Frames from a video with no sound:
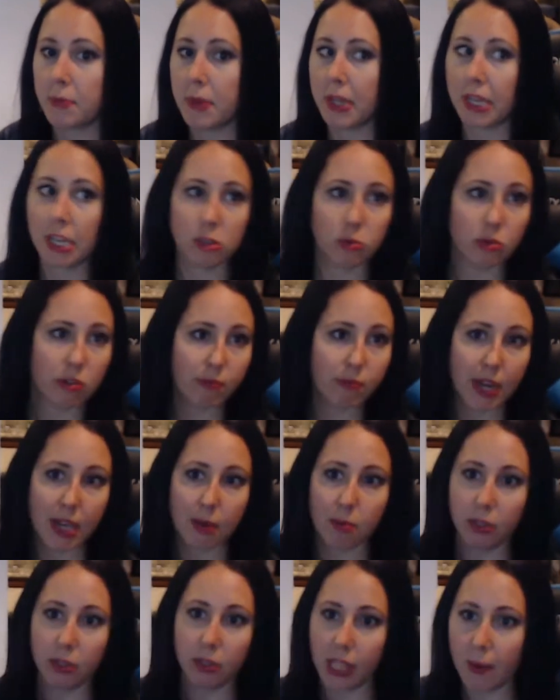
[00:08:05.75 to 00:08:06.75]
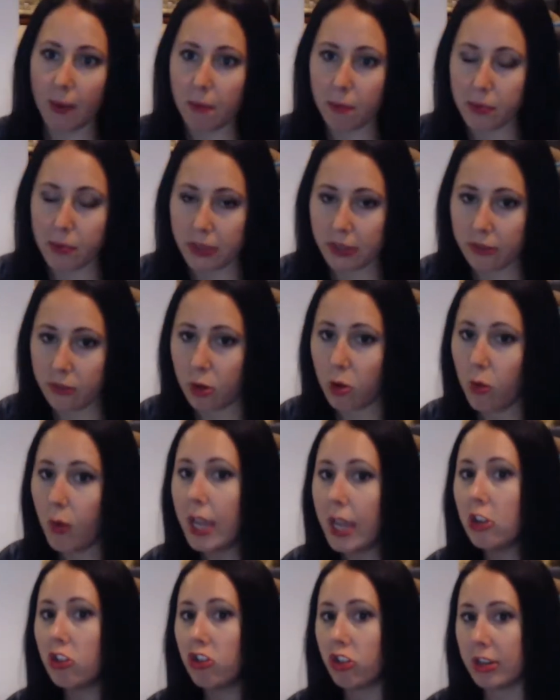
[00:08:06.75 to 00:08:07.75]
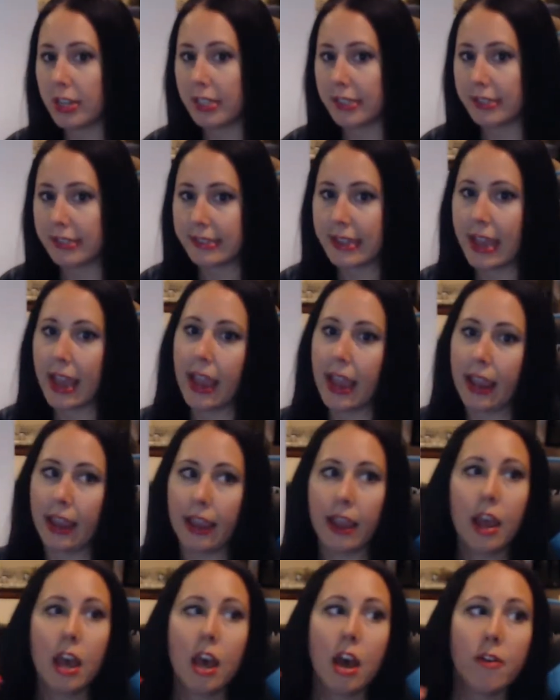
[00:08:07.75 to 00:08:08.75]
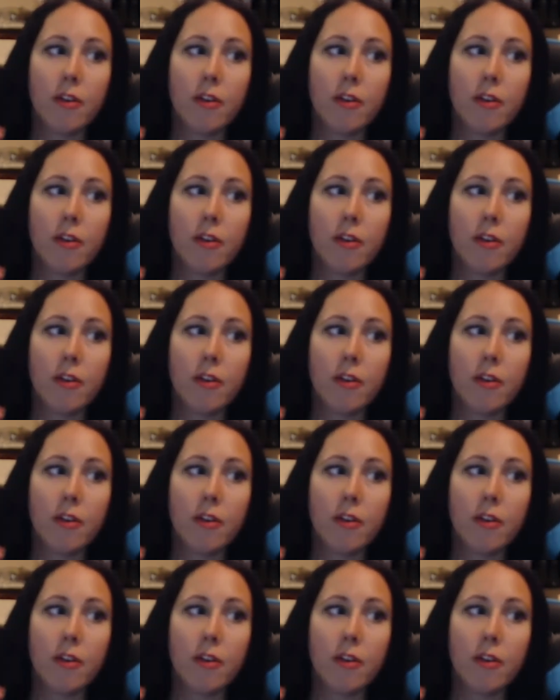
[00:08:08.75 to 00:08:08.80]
because we've been able to come up with this equation and say,